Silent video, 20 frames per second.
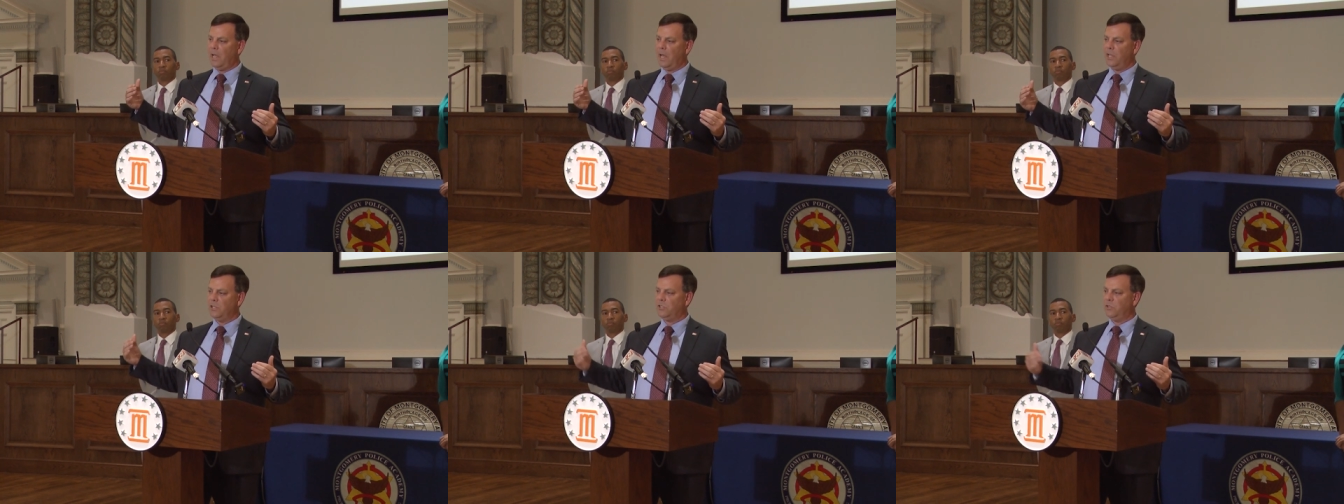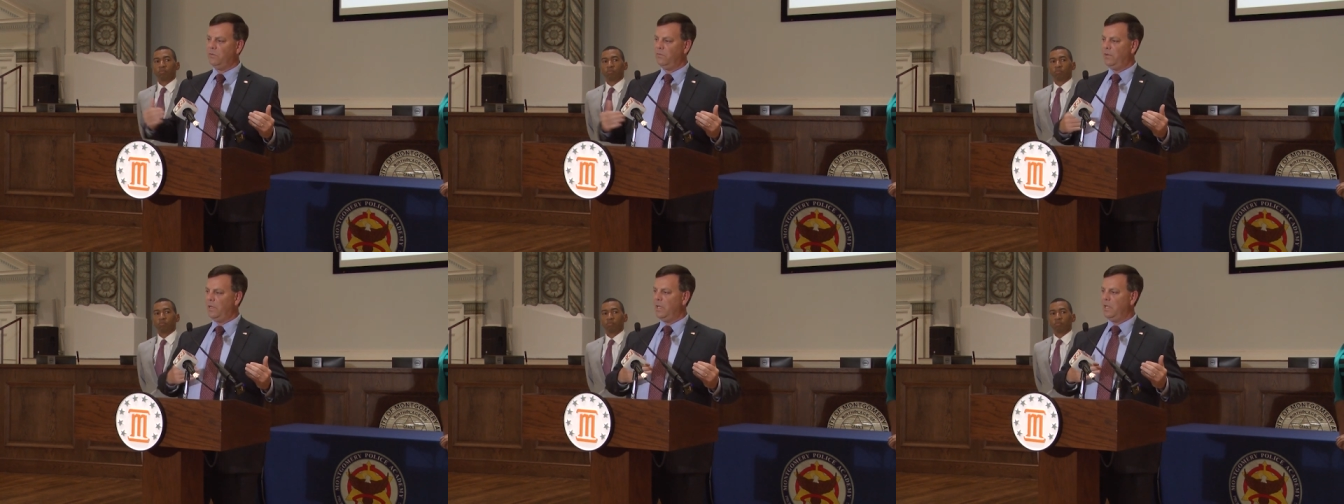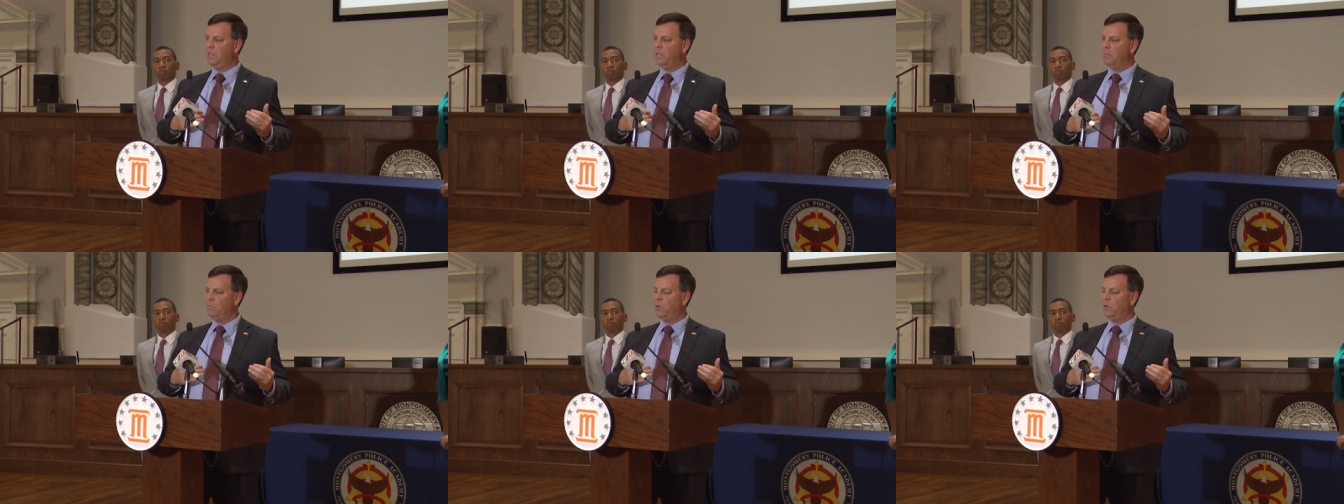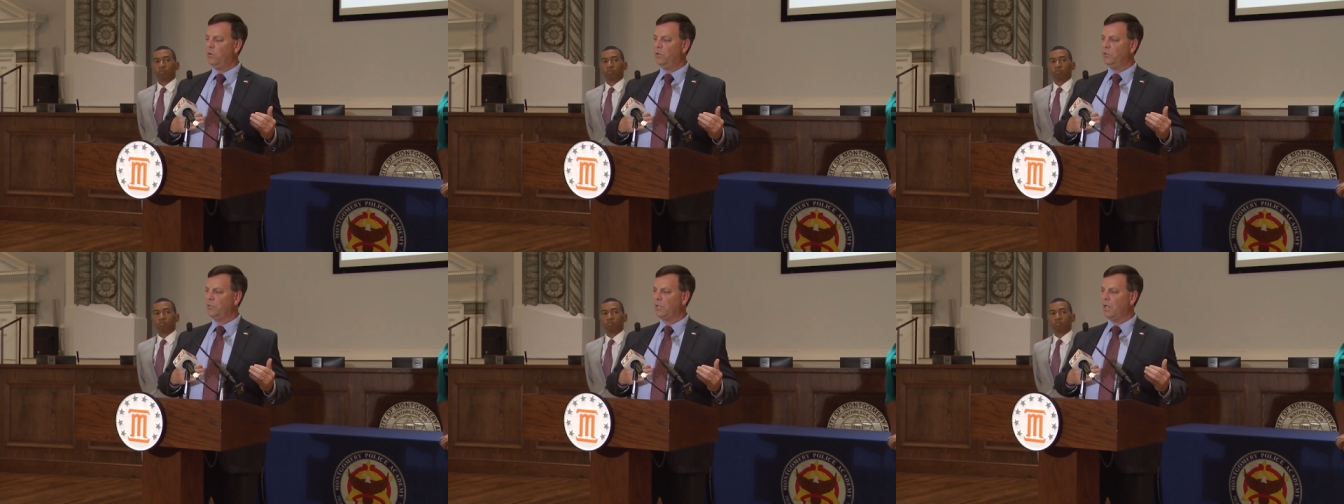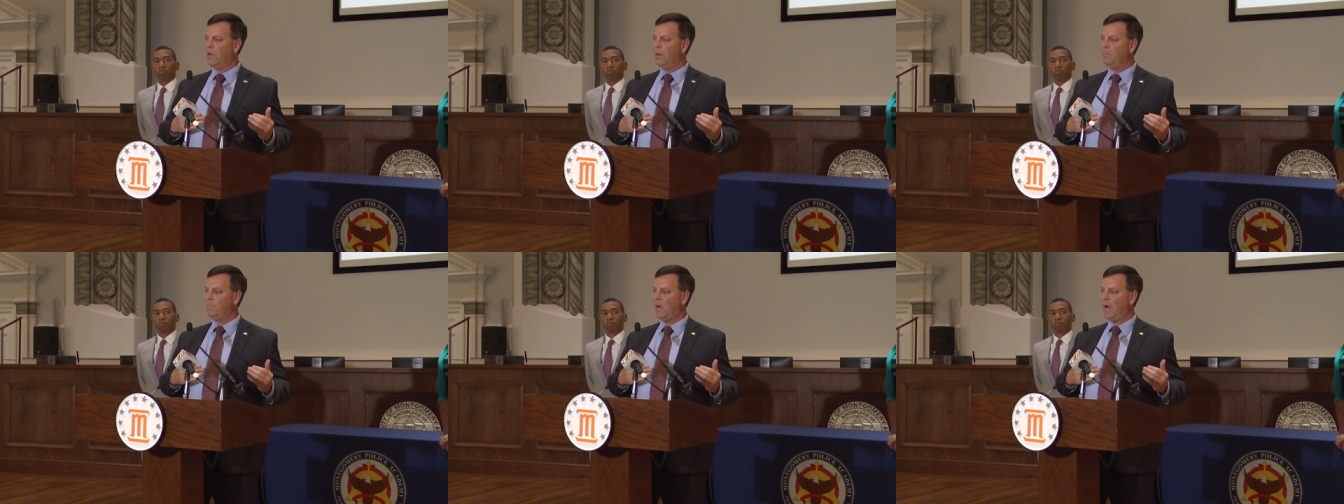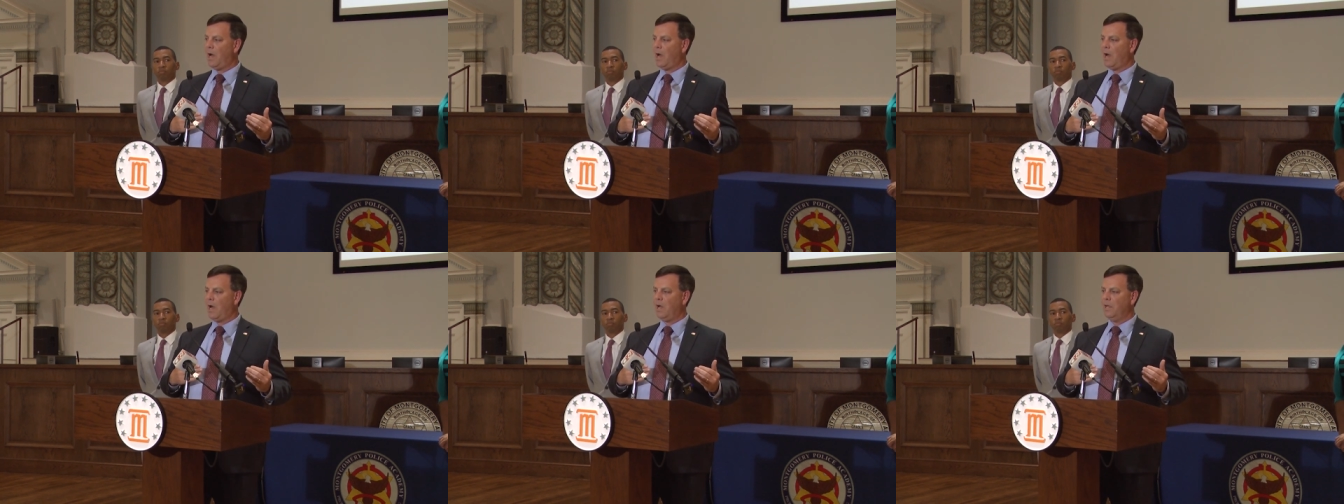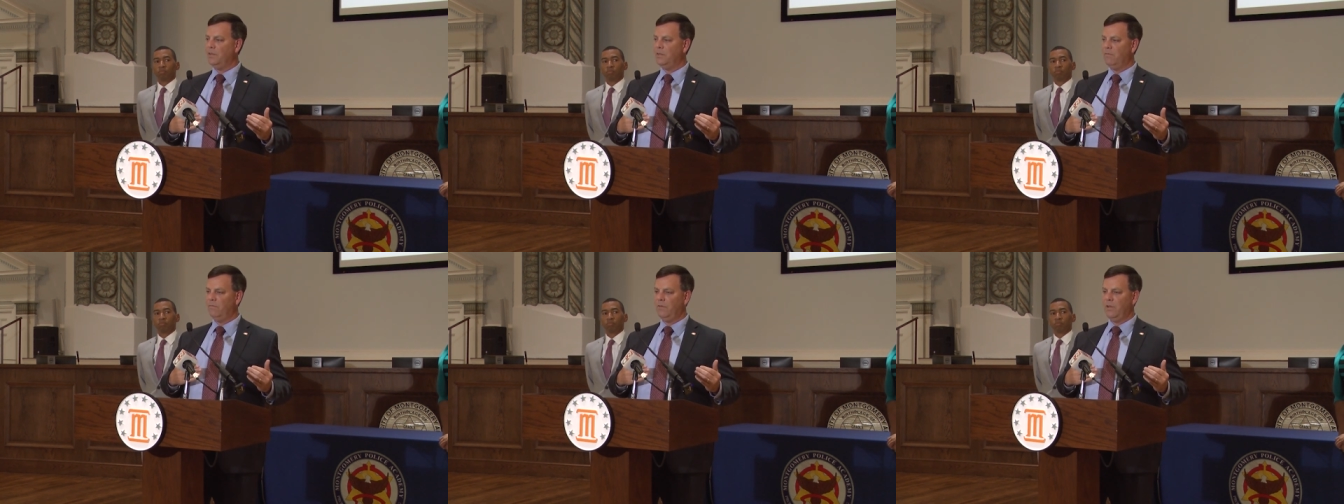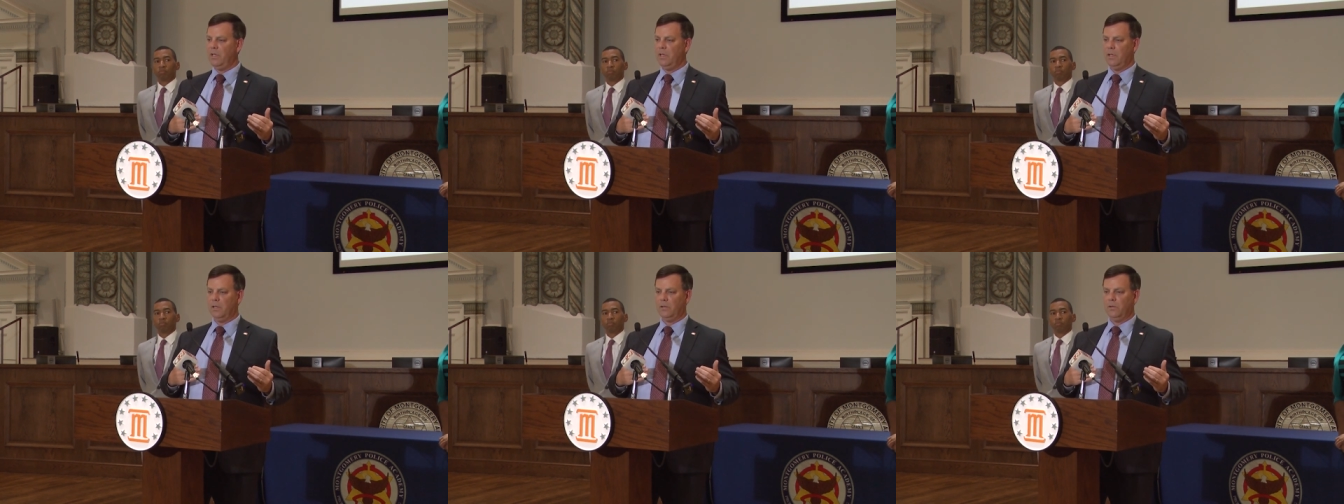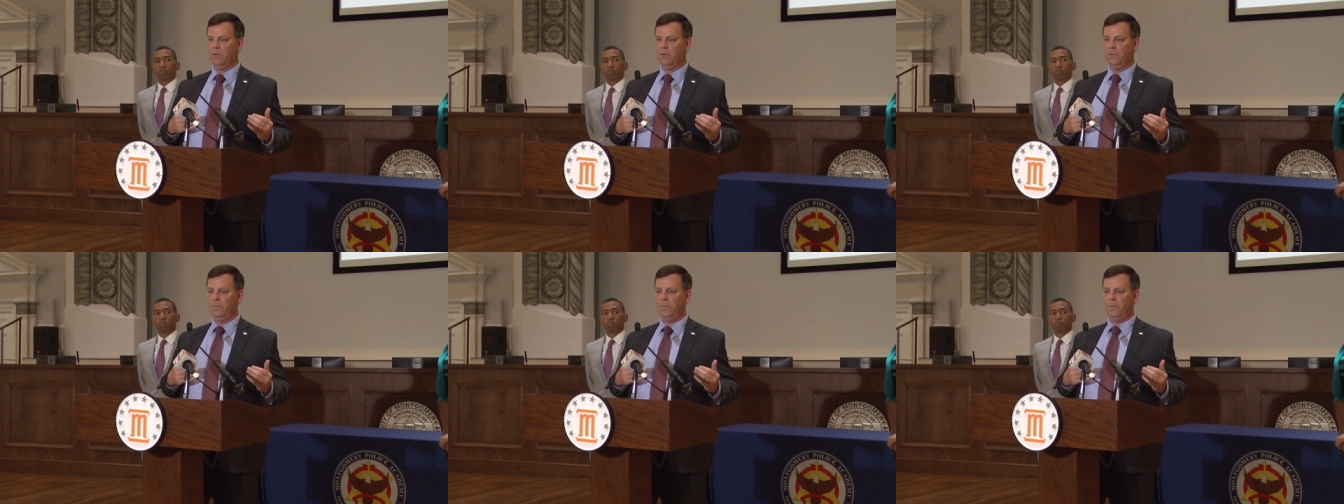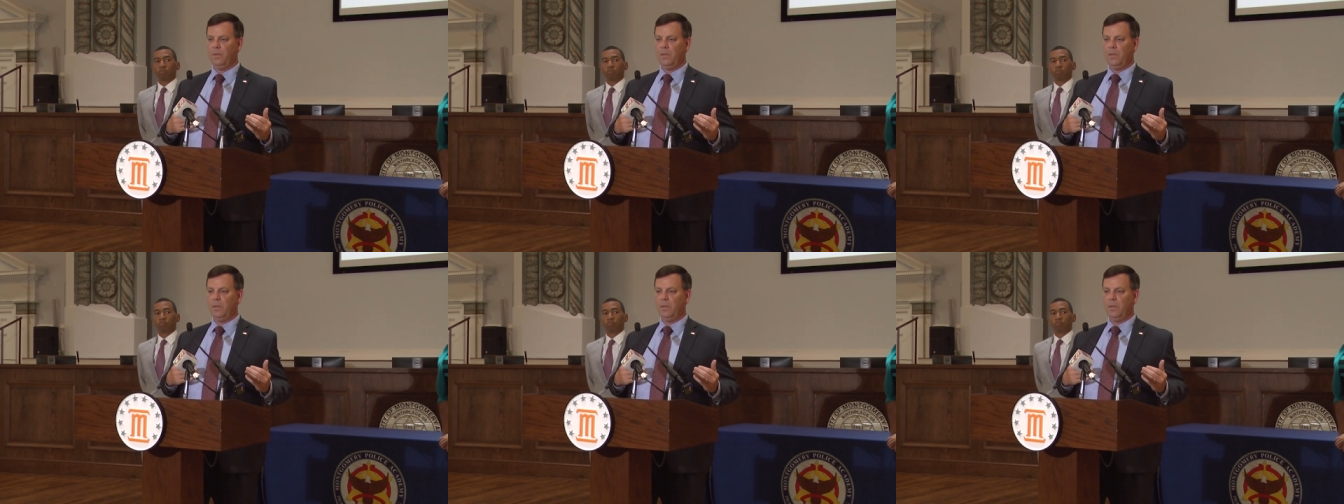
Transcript: SUV that pulls up behind the vehicle.